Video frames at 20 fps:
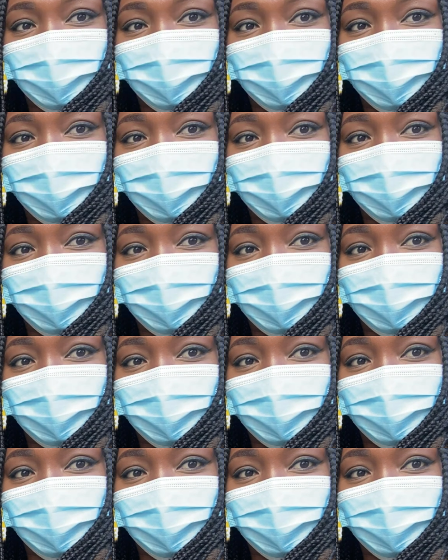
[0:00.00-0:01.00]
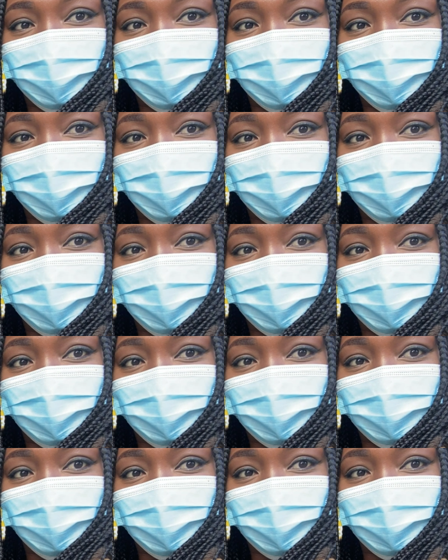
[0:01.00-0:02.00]

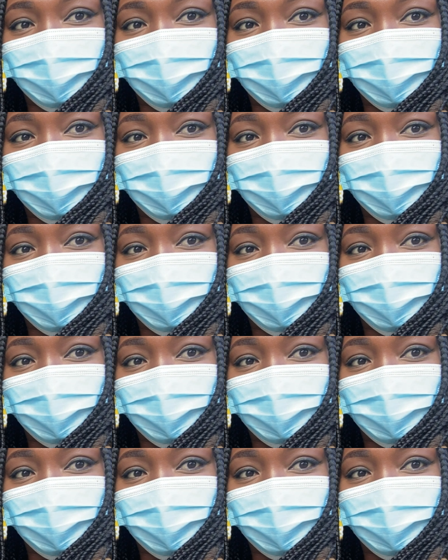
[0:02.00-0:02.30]
Nobody speaks.